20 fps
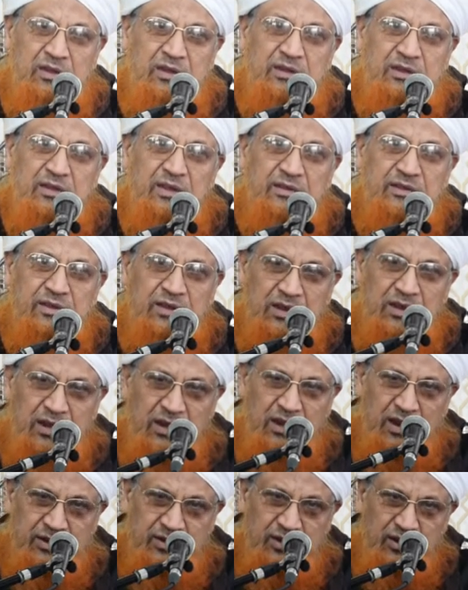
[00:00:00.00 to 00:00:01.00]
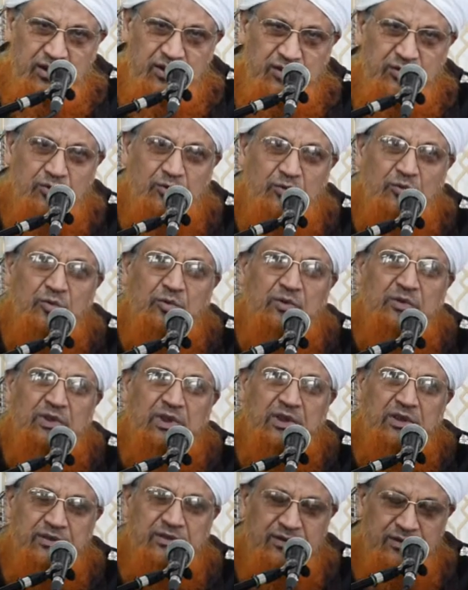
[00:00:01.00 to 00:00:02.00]
It is a serious issue.
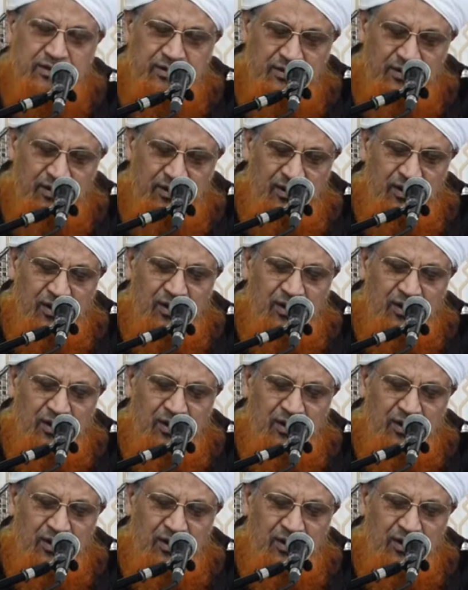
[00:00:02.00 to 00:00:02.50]
This